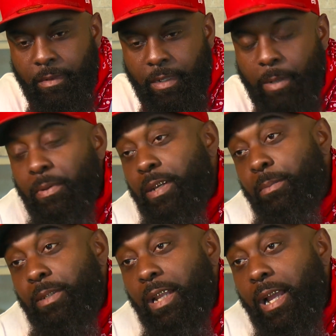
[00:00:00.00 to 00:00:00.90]
it
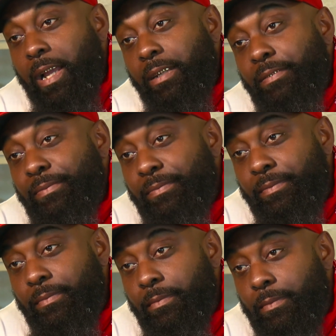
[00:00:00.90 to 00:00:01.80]
becomes a lot.
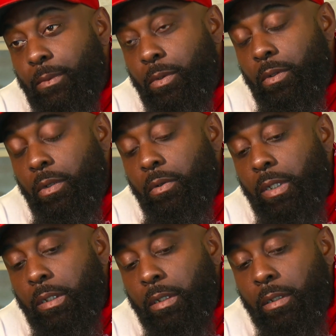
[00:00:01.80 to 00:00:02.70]
You know,
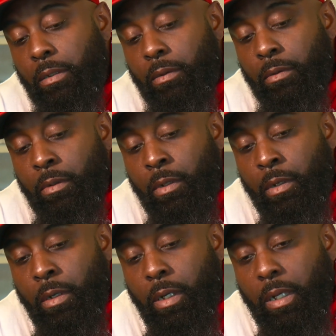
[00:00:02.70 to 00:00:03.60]
and
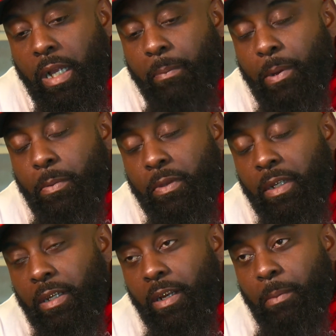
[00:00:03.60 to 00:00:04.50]
a lot of people
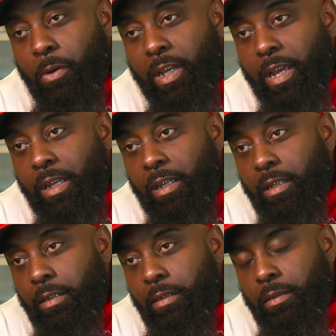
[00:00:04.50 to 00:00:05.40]
think that I'm
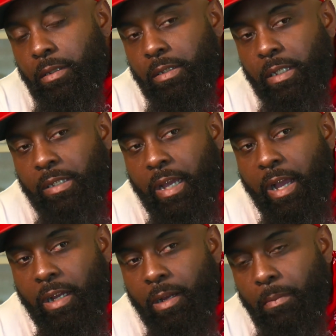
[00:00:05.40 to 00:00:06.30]
okay, but that's how
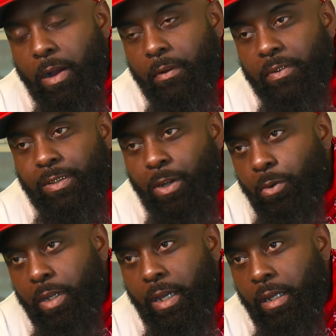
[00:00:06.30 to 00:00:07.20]
I come off, as
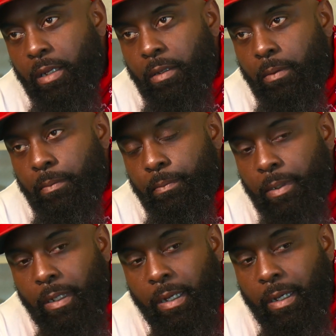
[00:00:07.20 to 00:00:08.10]
okay.
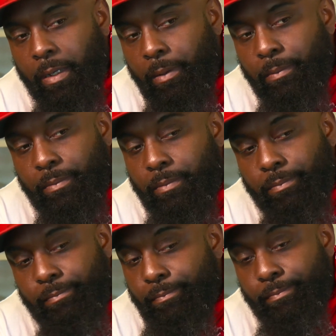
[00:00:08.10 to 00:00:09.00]
But I
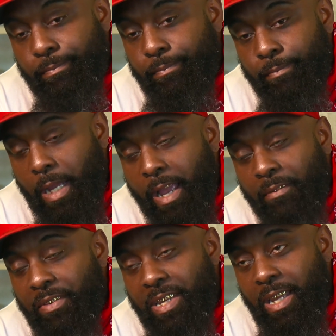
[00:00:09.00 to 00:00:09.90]
am
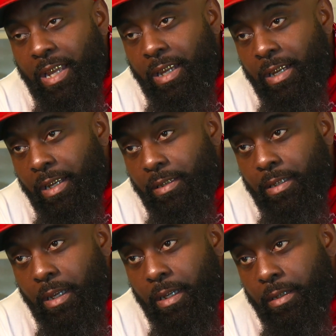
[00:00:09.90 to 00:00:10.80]
half dead in the
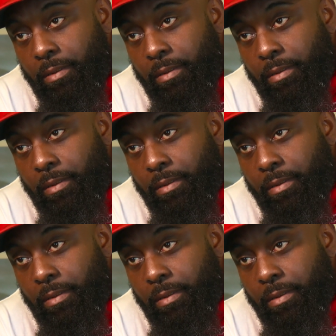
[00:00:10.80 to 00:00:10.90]
inside